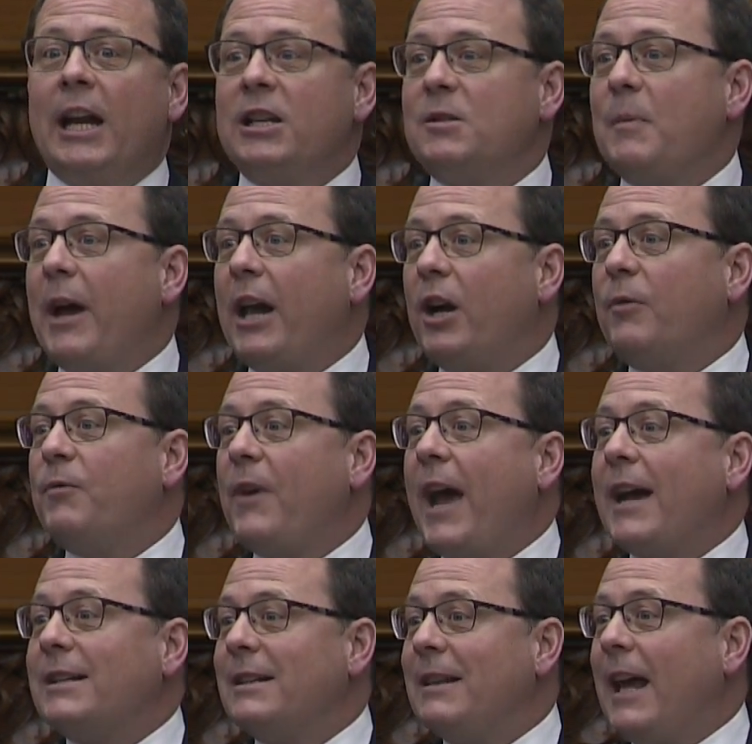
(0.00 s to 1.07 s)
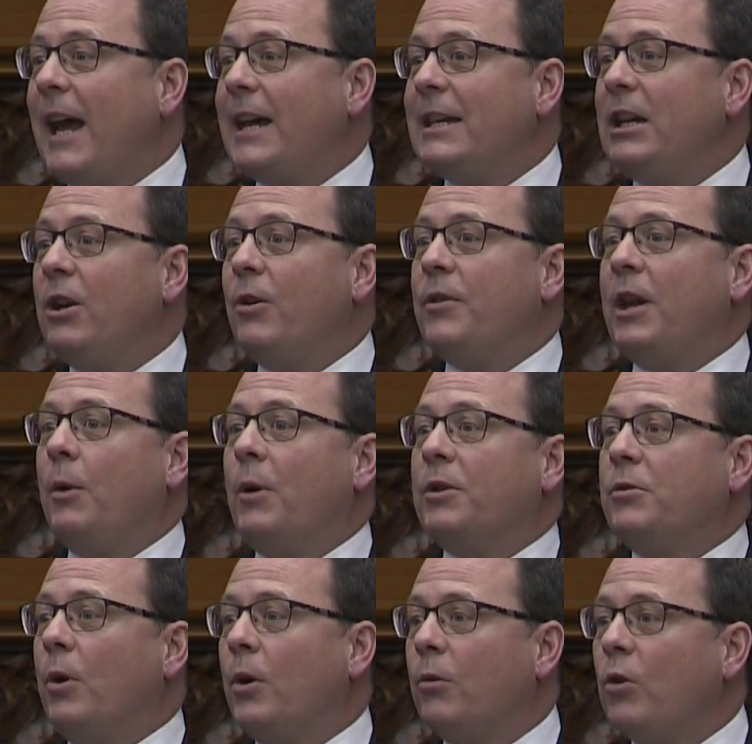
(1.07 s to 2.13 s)
And as a matter of fact, in that year, they were
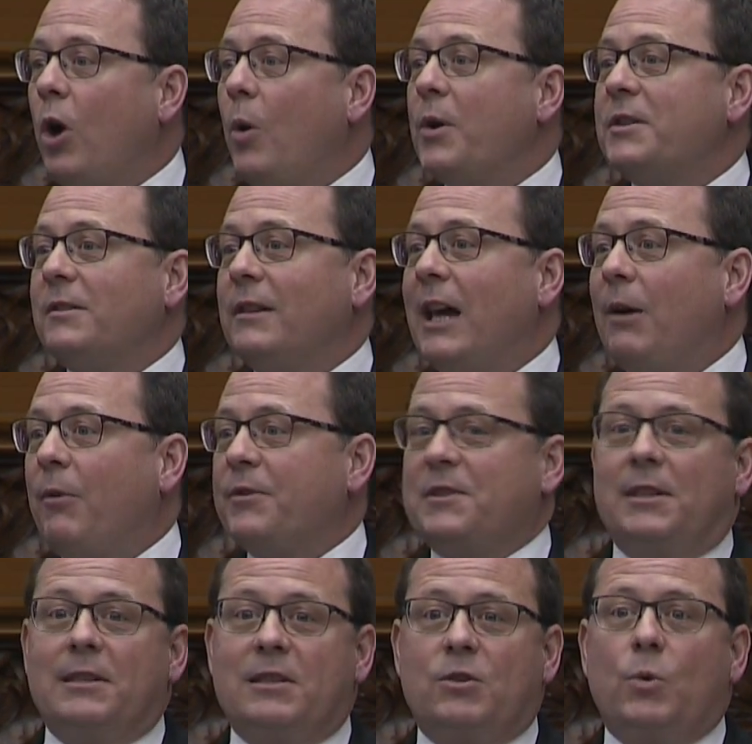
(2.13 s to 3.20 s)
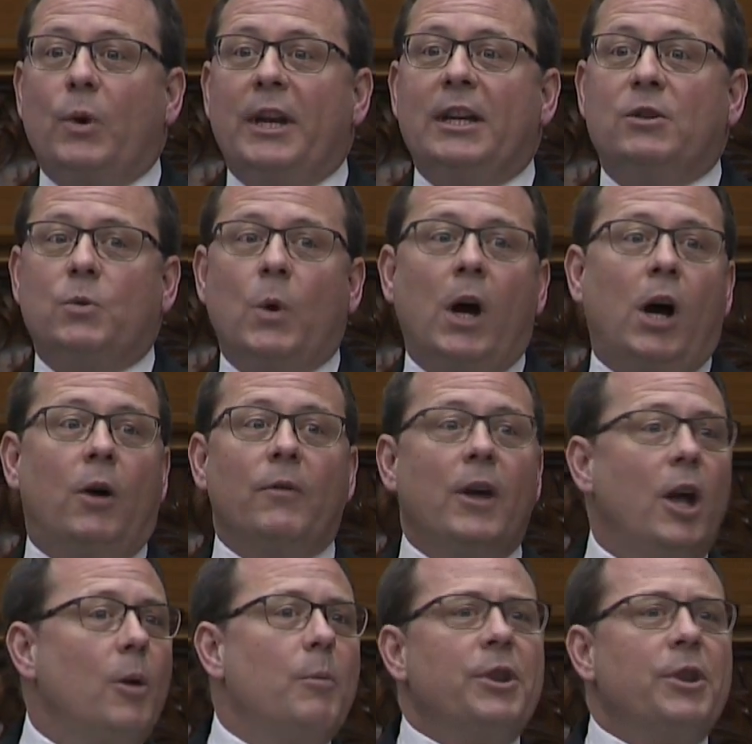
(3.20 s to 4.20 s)
at their lowest level since 2012.